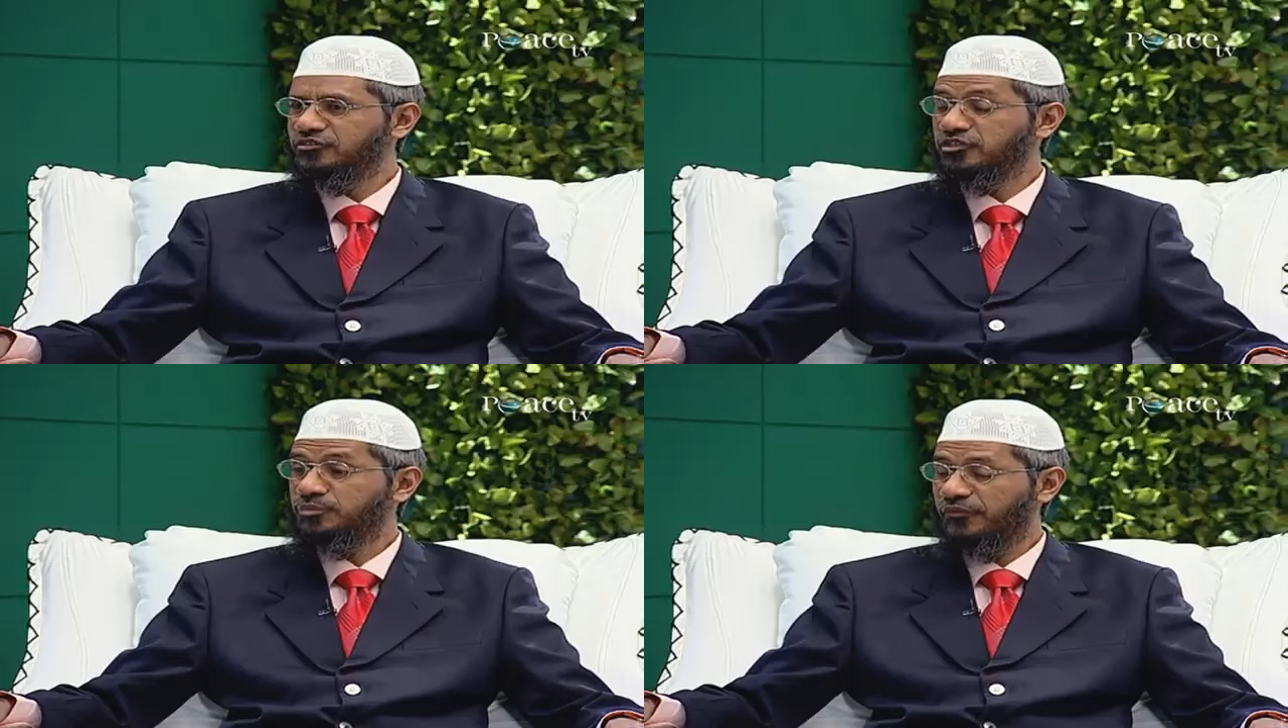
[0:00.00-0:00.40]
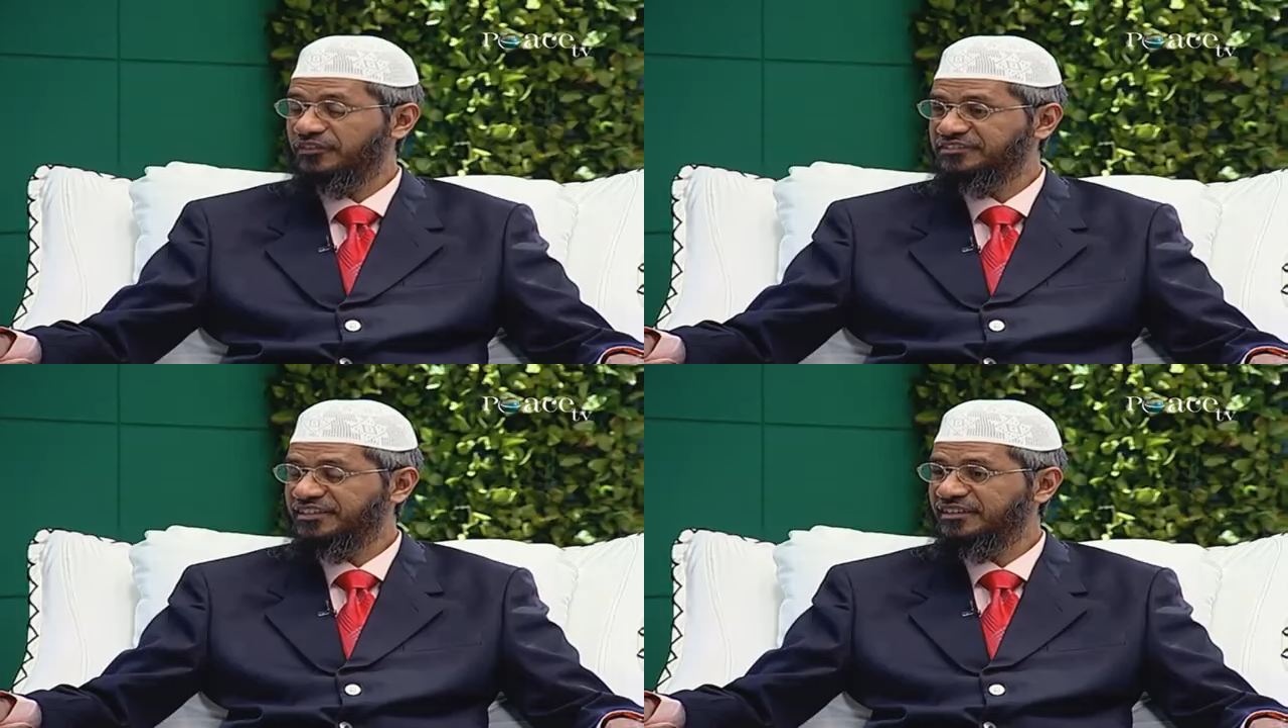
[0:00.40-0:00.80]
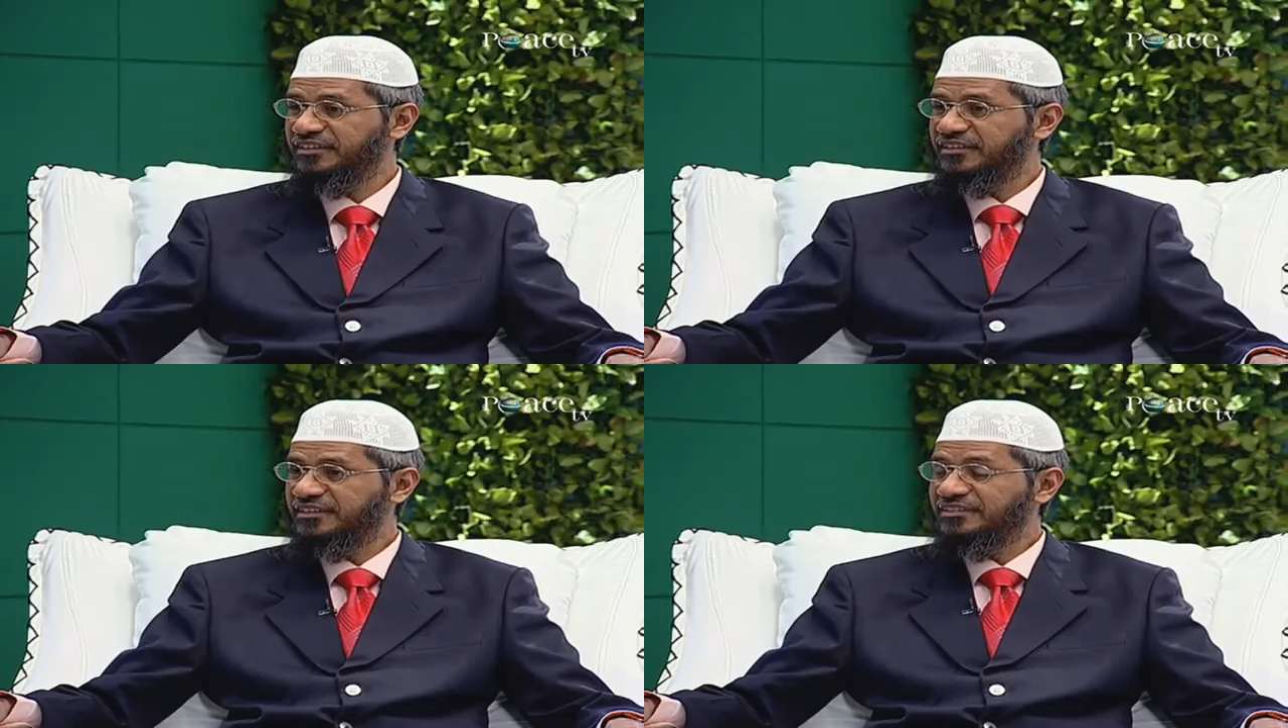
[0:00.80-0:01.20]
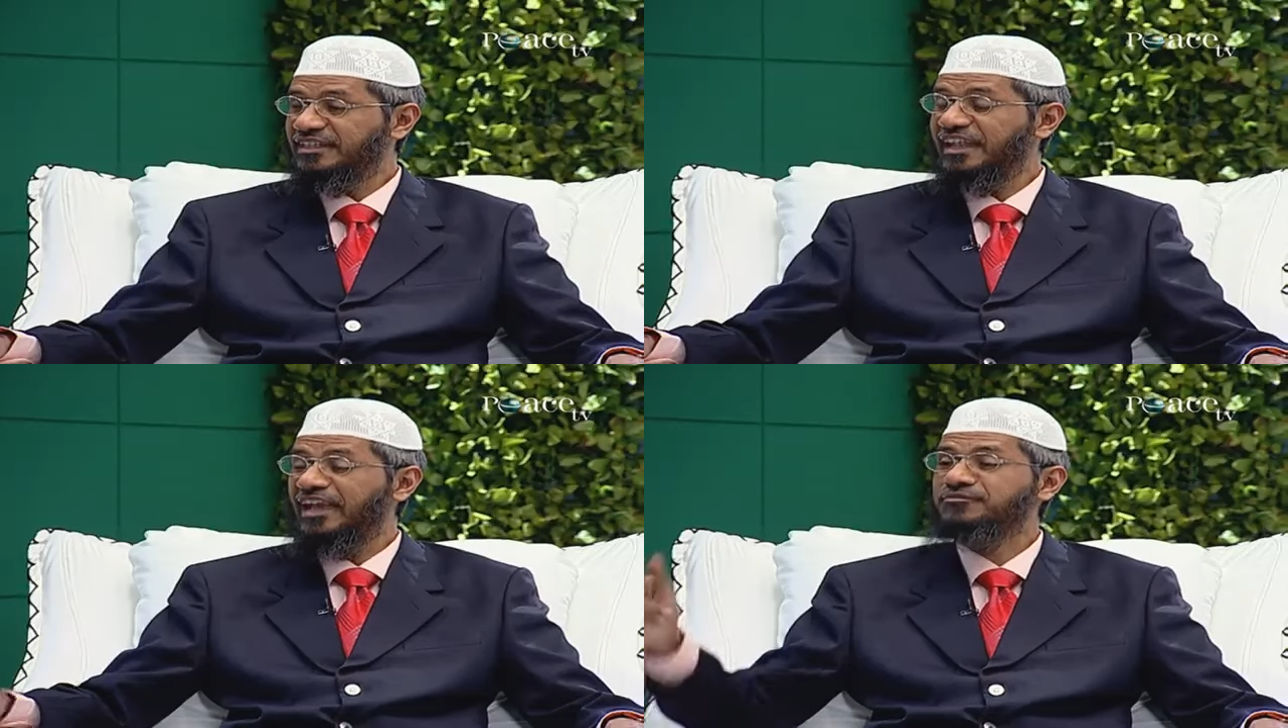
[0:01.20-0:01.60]
So the Prophet said
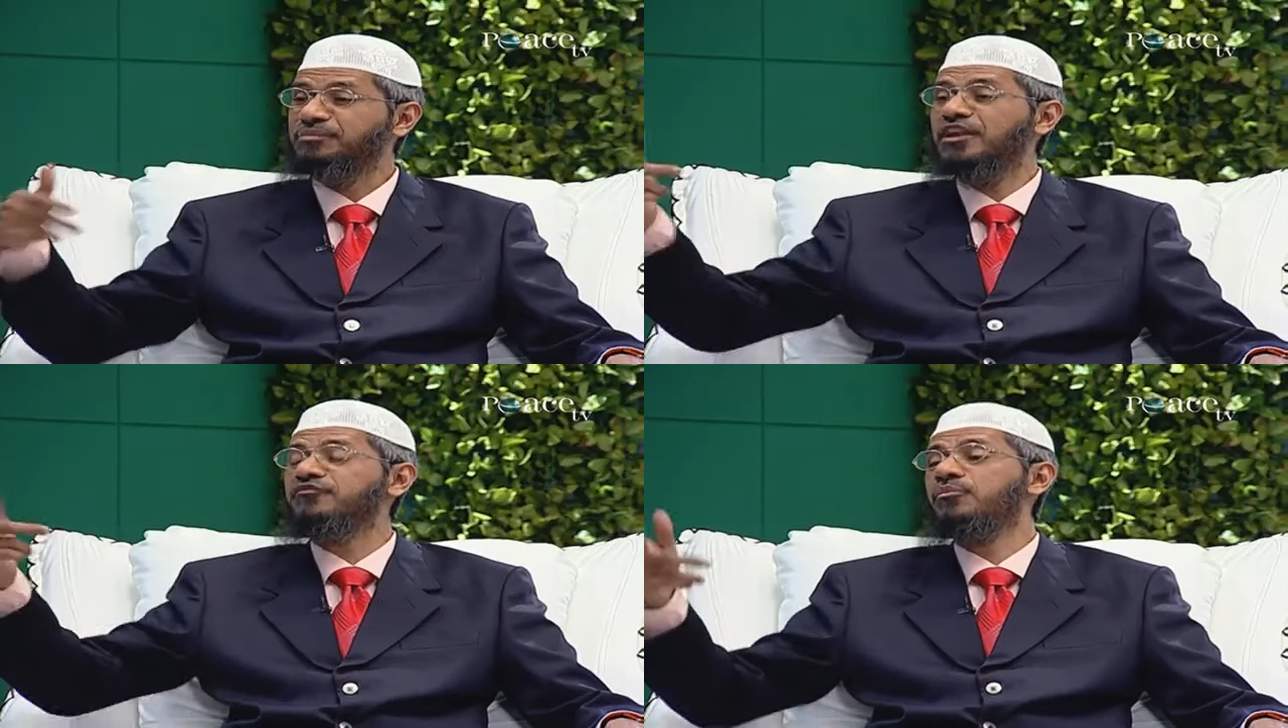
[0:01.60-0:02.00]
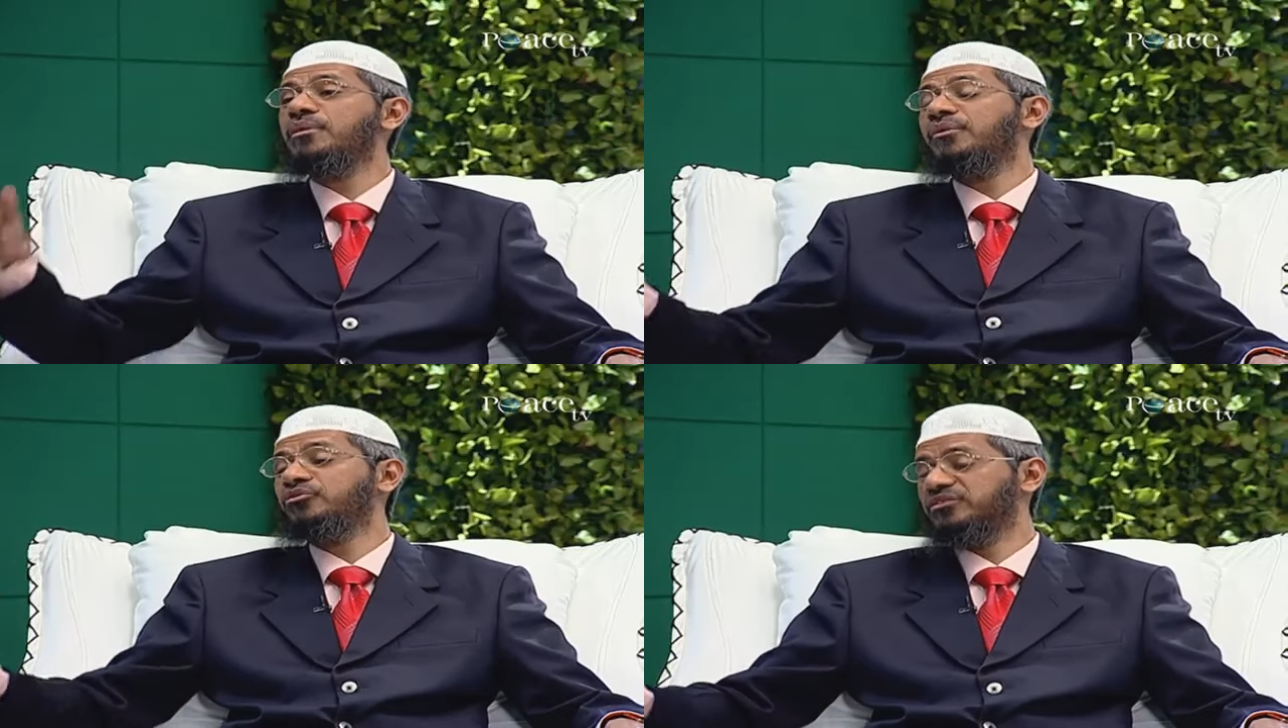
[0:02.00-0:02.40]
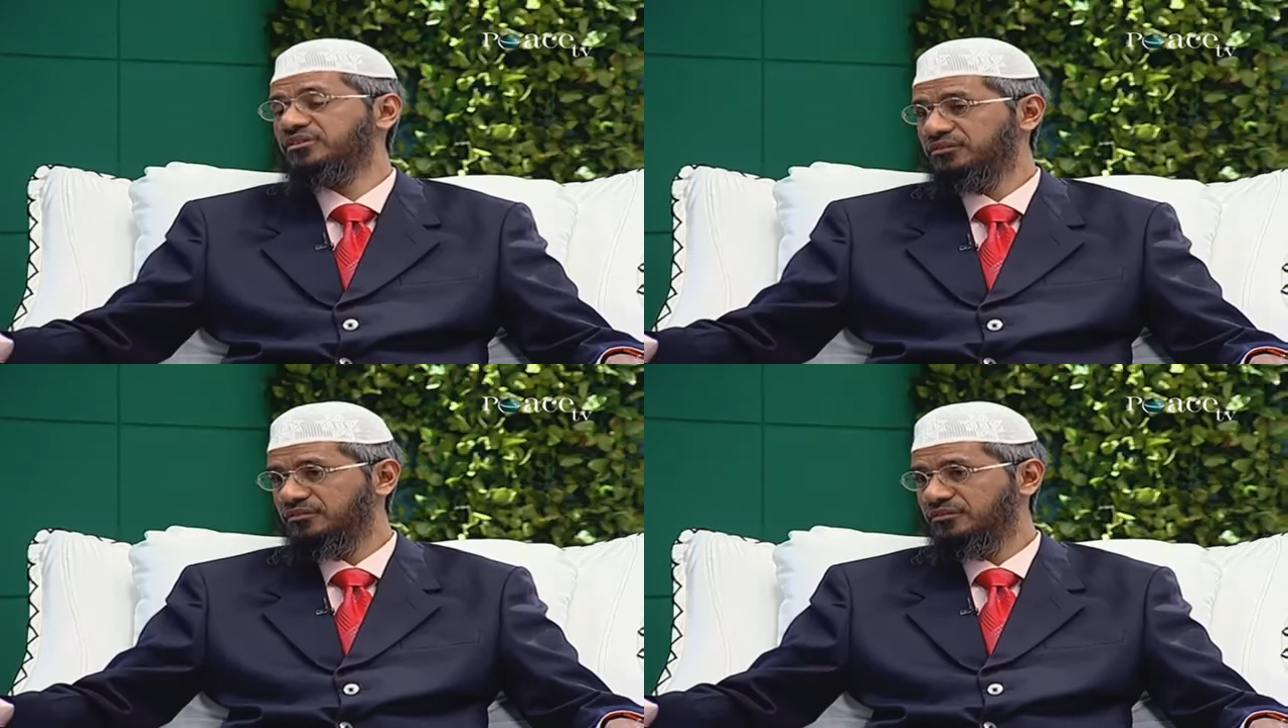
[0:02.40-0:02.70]
that expel it from your mouth,